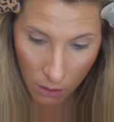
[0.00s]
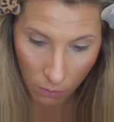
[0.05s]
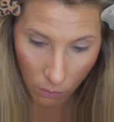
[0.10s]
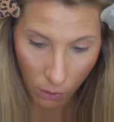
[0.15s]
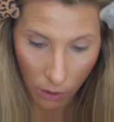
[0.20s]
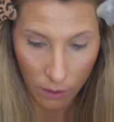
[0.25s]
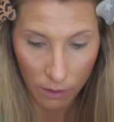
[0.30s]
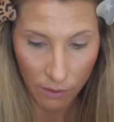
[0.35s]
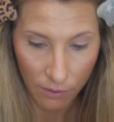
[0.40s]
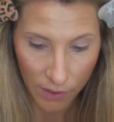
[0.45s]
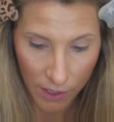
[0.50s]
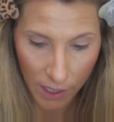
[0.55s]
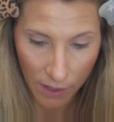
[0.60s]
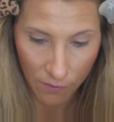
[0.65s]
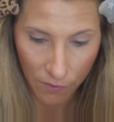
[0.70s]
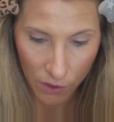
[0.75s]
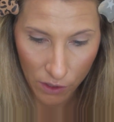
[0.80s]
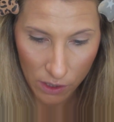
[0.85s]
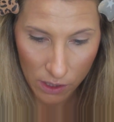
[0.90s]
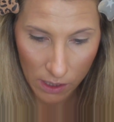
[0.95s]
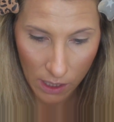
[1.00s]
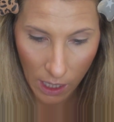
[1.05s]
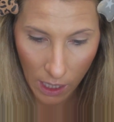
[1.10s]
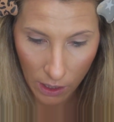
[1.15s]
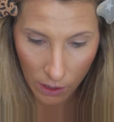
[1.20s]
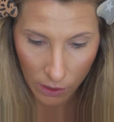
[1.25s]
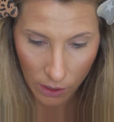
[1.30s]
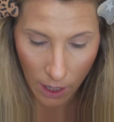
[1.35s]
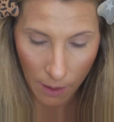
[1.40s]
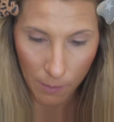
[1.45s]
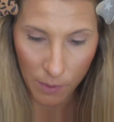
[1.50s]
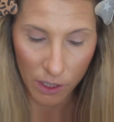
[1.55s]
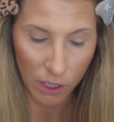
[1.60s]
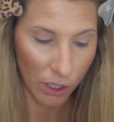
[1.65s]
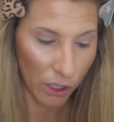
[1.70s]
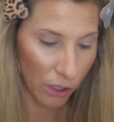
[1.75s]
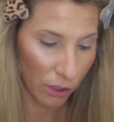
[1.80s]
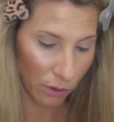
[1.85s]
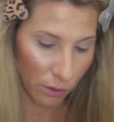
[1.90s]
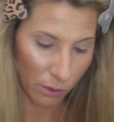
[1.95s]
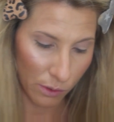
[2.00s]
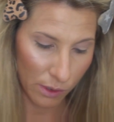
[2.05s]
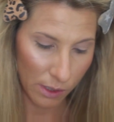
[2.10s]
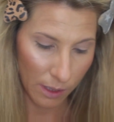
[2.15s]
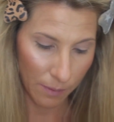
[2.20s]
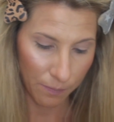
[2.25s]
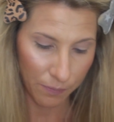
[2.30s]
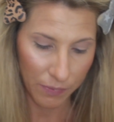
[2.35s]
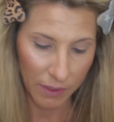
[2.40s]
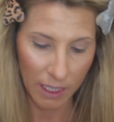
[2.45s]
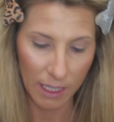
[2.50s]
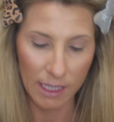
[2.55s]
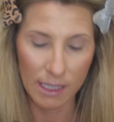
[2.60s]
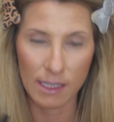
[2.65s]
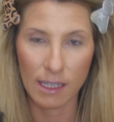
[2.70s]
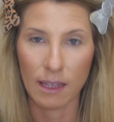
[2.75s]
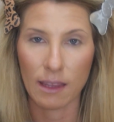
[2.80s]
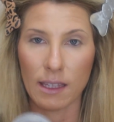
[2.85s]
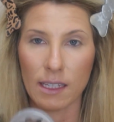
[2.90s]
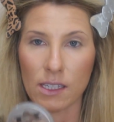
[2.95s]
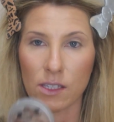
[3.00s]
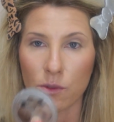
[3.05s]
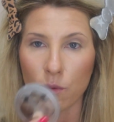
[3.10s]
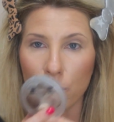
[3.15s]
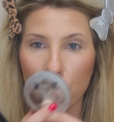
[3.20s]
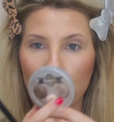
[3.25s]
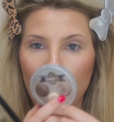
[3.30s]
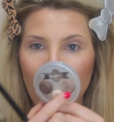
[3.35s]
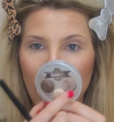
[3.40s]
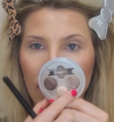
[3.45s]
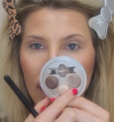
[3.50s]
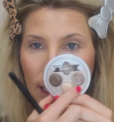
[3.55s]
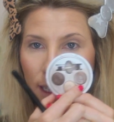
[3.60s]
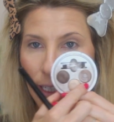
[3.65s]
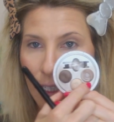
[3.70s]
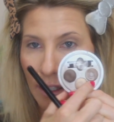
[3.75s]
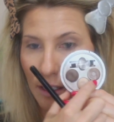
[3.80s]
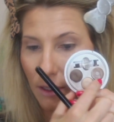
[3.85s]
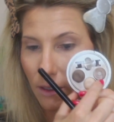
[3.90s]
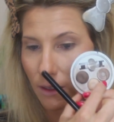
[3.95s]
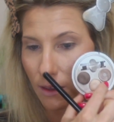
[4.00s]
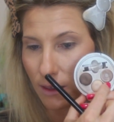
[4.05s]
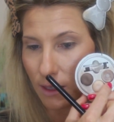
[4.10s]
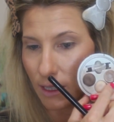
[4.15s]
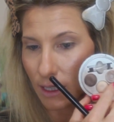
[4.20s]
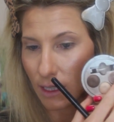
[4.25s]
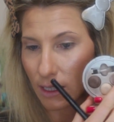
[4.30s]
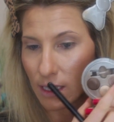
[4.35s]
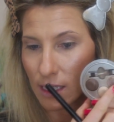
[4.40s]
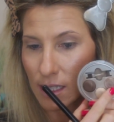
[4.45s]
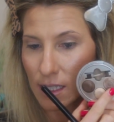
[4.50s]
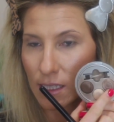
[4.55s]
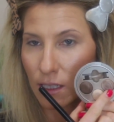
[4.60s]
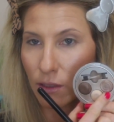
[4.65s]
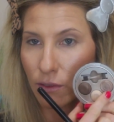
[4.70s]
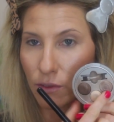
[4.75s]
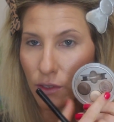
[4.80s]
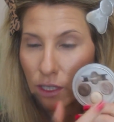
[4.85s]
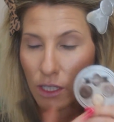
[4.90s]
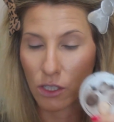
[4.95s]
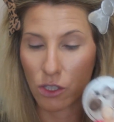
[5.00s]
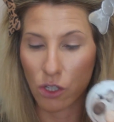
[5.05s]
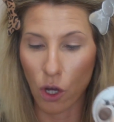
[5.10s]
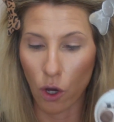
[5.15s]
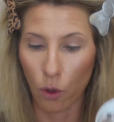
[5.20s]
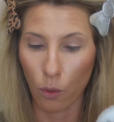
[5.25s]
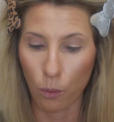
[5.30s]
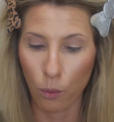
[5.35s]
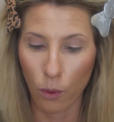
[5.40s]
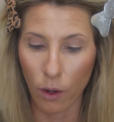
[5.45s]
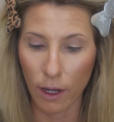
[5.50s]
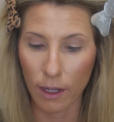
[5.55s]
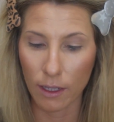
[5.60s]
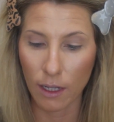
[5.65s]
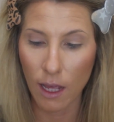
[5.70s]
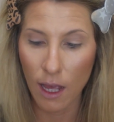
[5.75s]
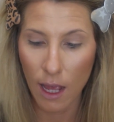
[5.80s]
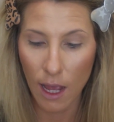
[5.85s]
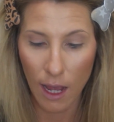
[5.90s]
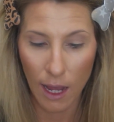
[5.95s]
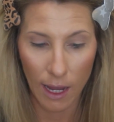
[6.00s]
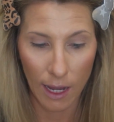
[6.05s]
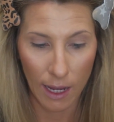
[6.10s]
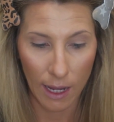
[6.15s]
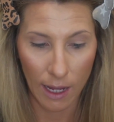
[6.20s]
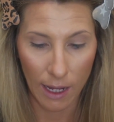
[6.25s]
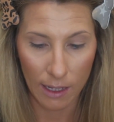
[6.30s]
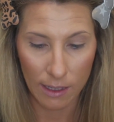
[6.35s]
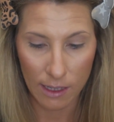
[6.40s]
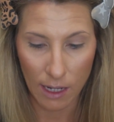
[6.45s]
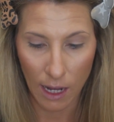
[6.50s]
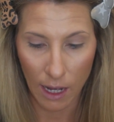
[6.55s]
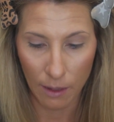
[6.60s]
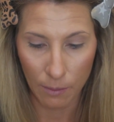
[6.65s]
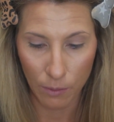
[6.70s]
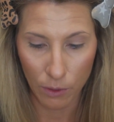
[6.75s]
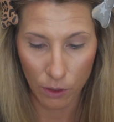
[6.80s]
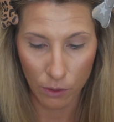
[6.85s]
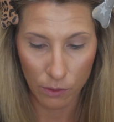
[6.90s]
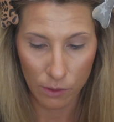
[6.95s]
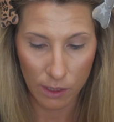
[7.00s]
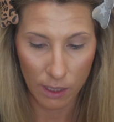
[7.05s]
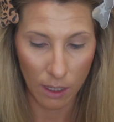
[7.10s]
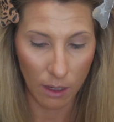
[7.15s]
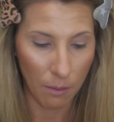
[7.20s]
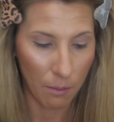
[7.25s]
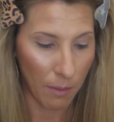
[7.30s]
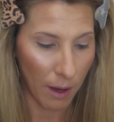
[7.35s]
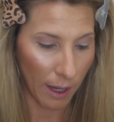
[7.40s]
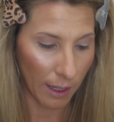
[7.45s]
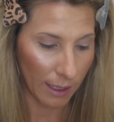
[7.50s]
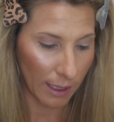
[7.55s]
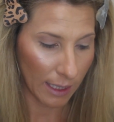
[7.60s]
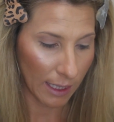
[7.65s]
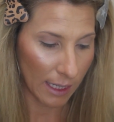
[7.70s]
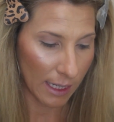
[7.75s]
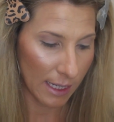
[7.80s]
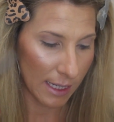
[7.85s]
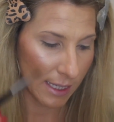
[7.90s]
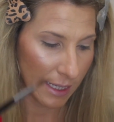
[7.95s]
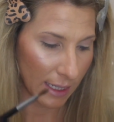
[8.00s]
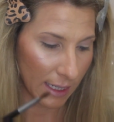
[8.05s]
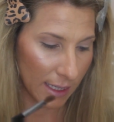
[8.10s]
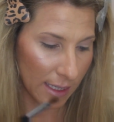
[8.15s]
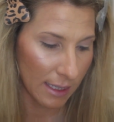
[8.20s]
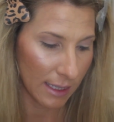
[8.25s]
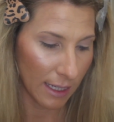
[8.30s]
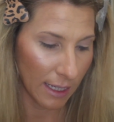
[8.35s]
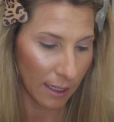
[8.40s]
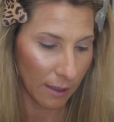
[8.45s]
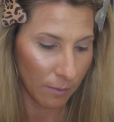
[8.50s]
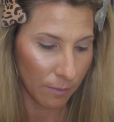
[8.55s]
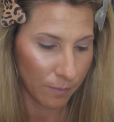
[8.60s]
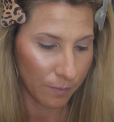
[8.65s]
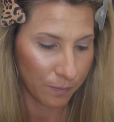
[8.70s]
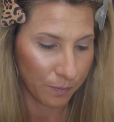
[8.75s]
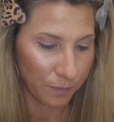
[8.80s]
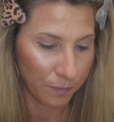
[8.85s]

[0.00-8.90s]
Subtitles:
well, the very first color I'm going to use is this one right here, the silvery taupe one, and I'm using my E60.